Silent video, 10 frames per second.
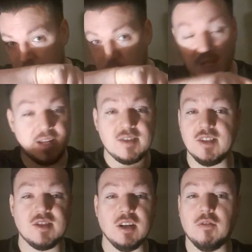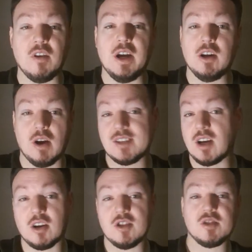but this is still very nice.
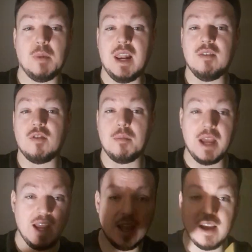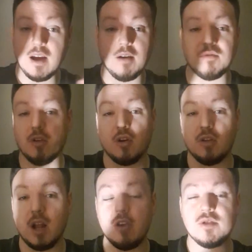I can smell it from here. I've not got
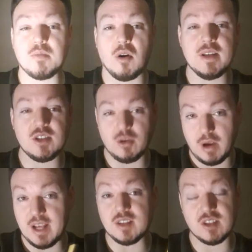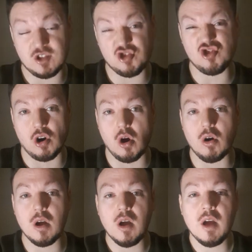nose blind to it. It's
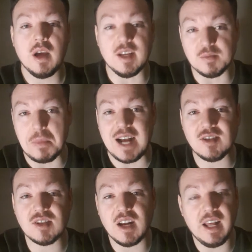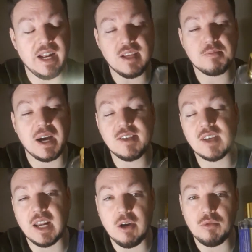strong, it's masculine. It's
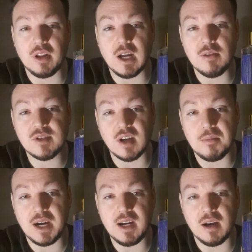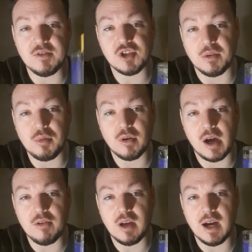basically all the notes that I made over Jean Paul
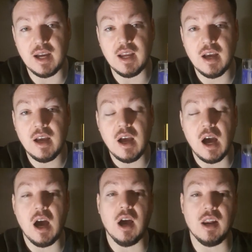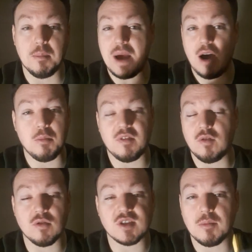Gaultier Le Male
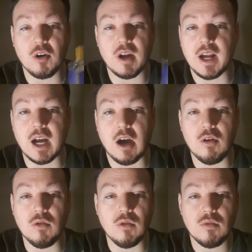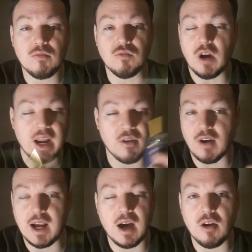before, so I'm not going to go
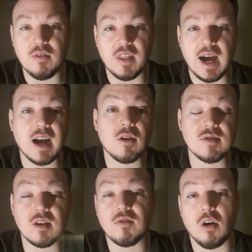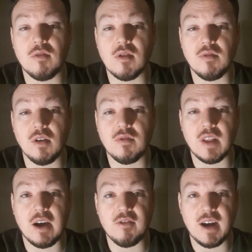reiterate over that because I've got a review for
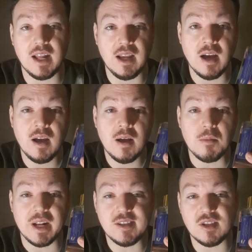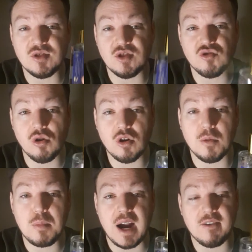that already. But this is to draw a
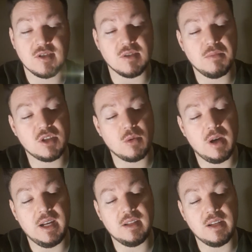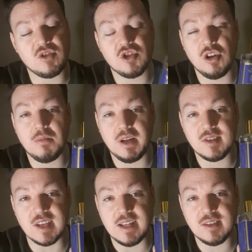comparison between this Jubilee
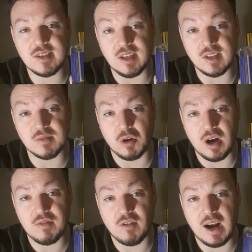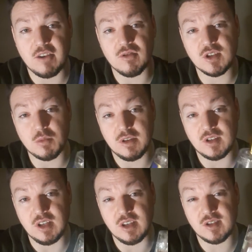scents inspired fragrance,
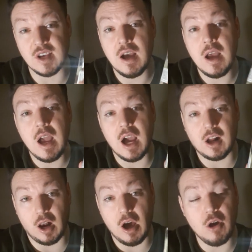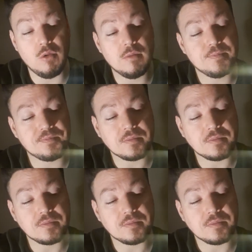which is a clone